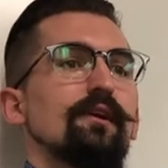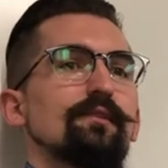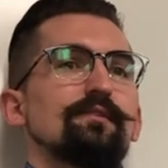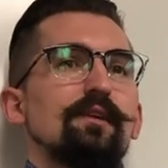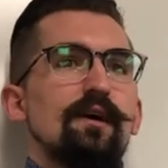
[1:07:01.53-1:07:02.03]

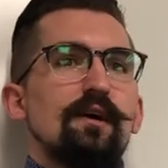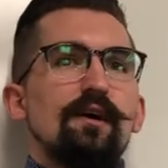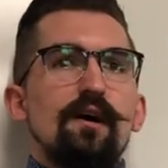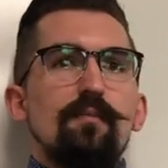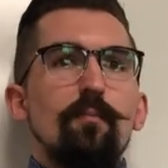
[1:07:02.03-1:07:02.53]
it's
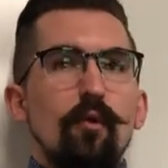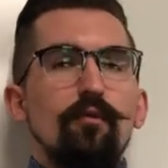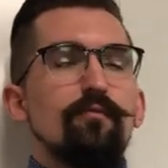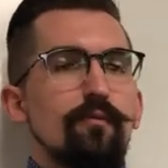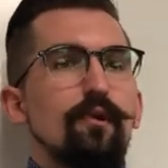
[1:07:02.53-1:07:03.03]
uh, more
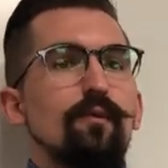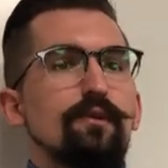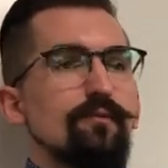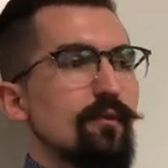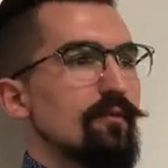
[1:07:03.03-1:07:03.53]

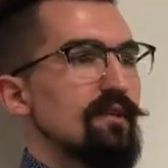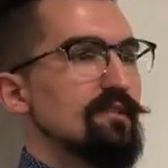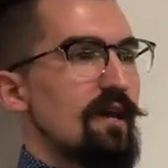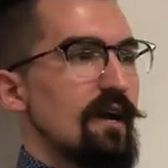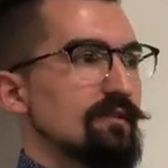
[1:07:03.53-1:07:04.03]
frequent or at
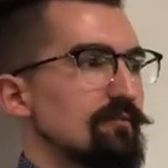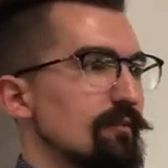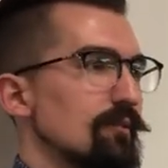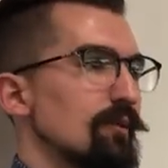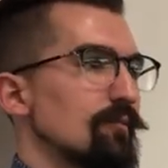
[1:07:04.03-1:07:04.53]
least as
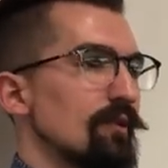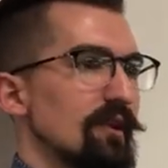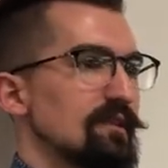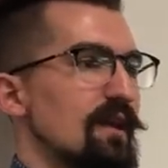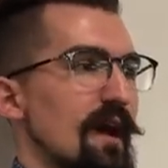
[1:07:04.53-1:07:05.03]
frequent when
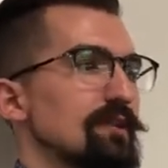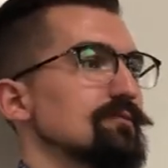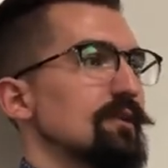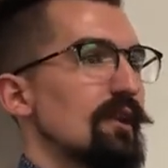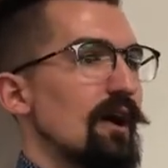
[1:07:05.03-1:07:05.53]
it's
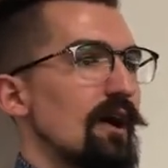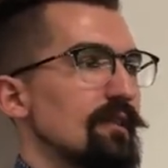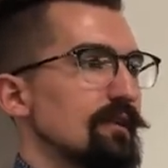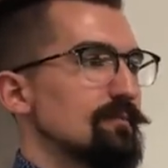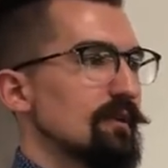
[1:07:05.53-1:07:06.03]
actually not, and
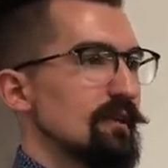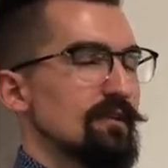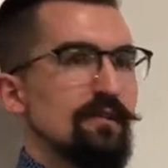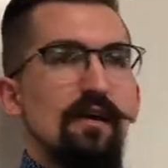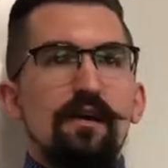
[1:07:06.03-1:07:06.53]
that's
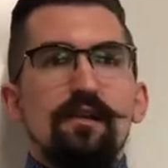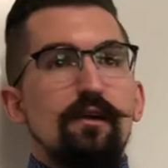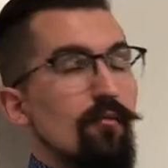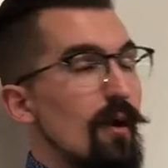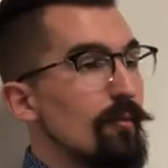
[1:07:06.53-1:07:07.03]
because they
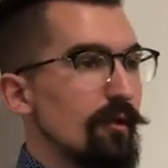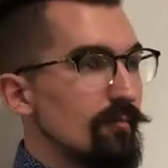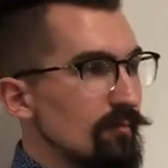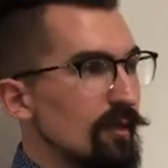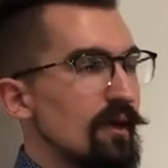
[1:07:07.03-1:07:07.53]
remember
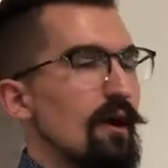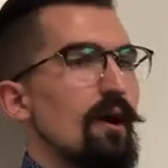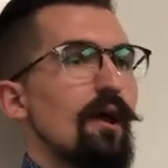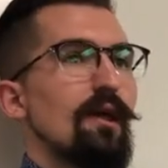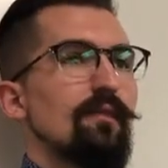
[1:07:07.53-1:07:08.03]
them
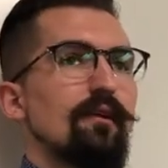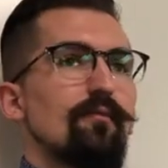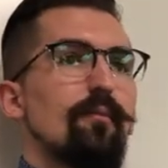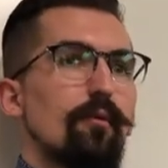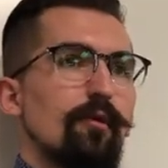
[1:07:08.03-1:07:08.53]
uh, and they
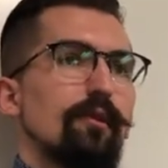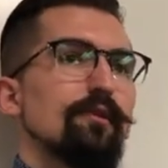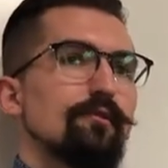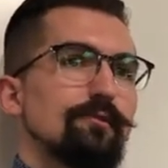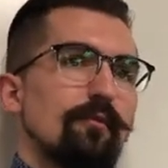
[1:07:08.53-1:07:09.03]
report on the
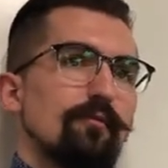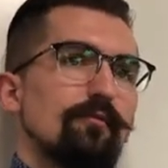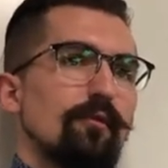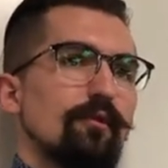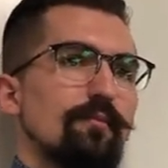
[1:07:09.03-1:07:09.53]
news more
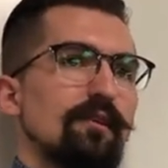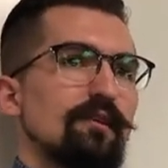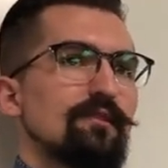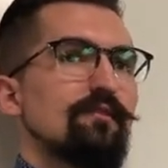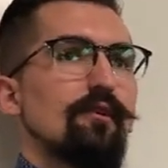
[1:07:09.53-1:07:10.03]
frequently
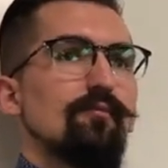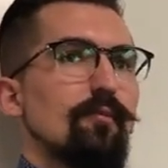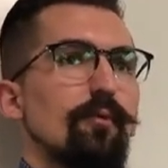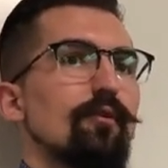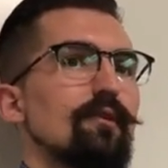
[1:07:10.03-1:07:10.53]
because you don't
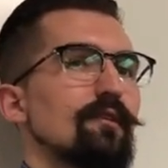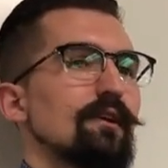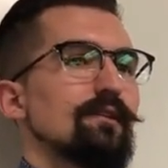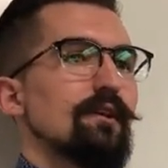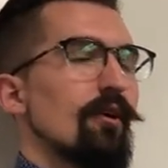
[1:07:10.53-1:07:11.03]
report
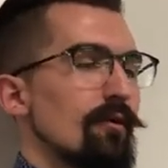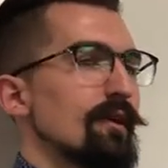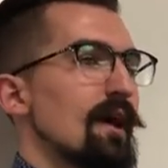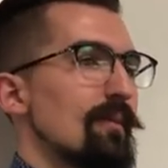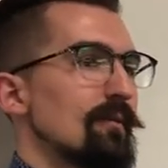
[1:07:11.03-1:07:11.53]
things that aren't
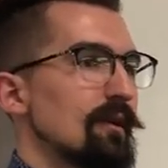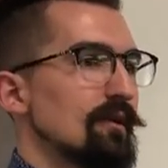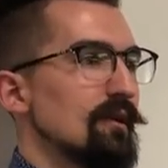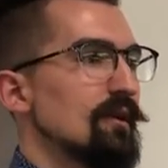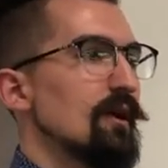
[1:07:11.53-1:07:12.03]

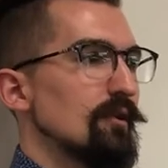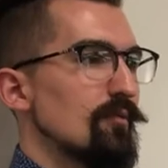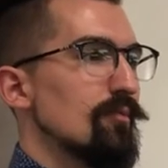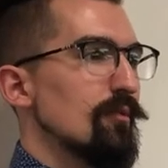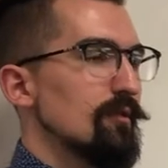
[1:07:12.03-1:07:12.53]
happening. Uh, you
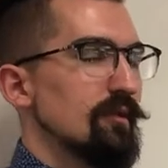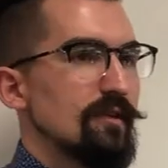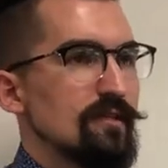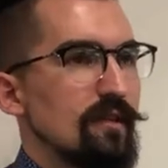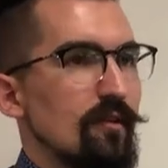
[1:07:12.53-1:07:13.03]
report
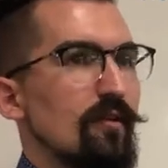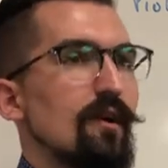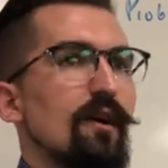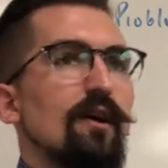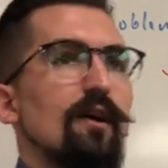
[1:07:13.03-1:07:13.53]
things that are
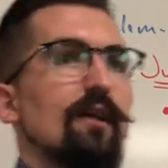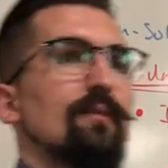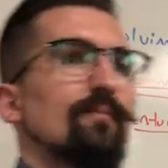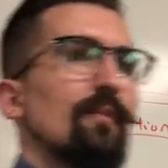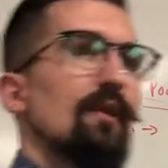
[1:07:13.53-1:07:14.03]
uh,
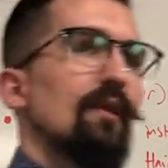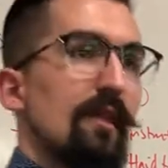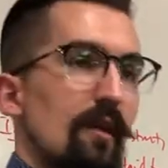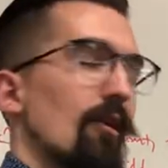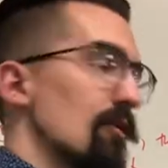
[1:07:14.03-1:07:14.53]

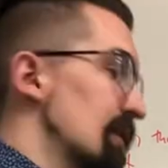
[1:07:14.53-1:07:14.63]
that are